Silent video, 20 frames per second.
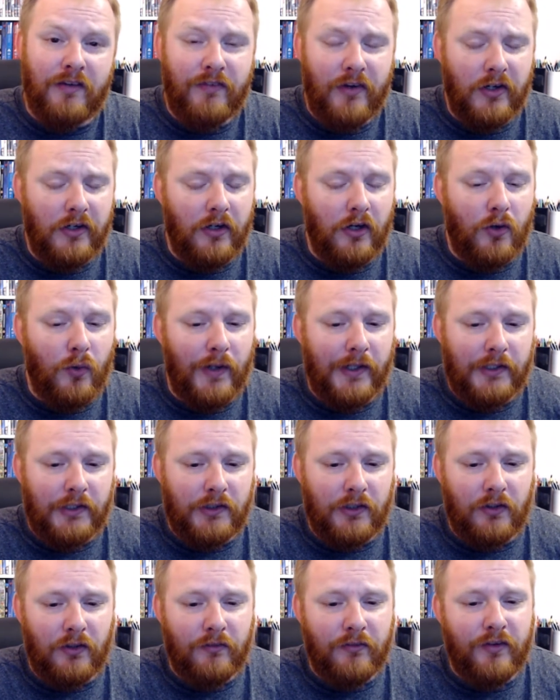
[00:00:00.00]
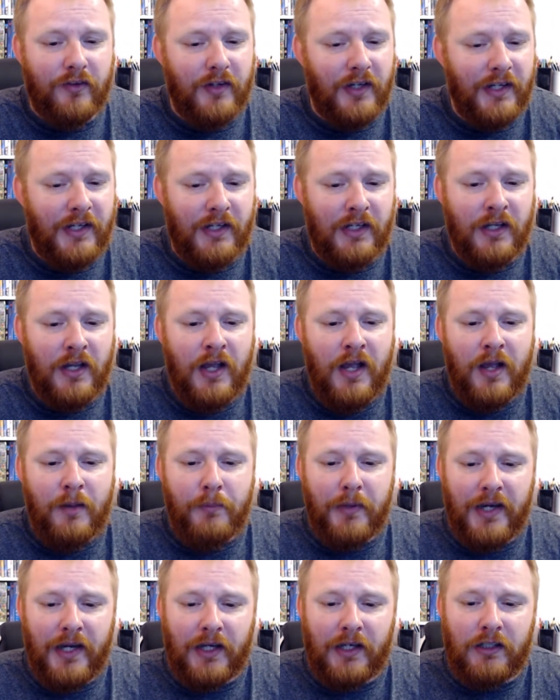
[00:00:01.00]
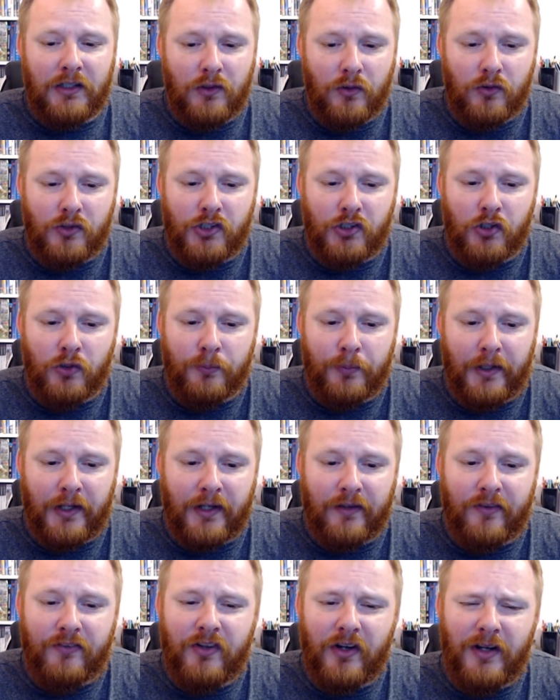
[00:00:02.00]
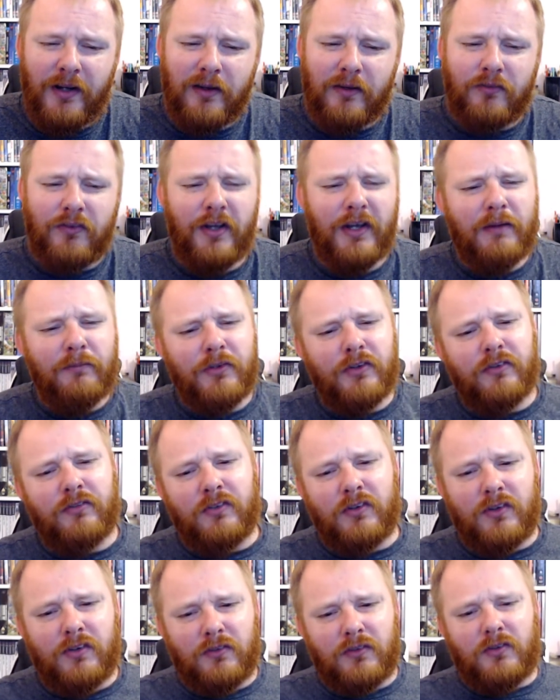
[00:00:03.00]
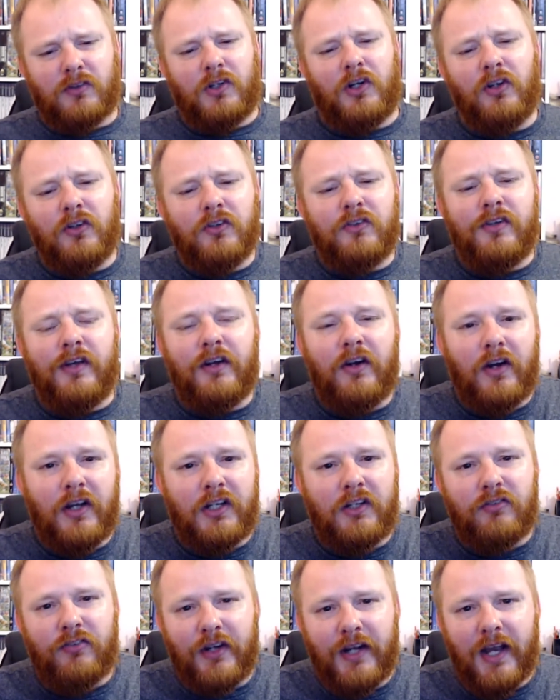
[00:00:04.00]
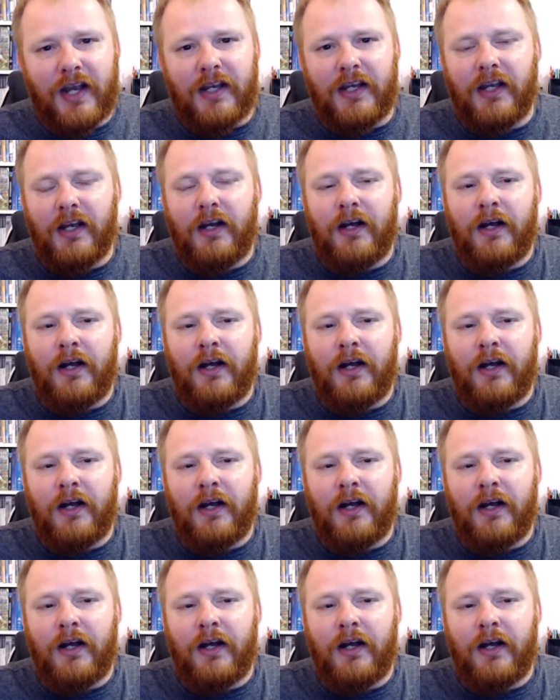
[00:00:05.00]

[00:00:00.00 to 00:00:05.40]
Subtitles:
Very good question. Obviously, being a YouTuber, in terms of content I create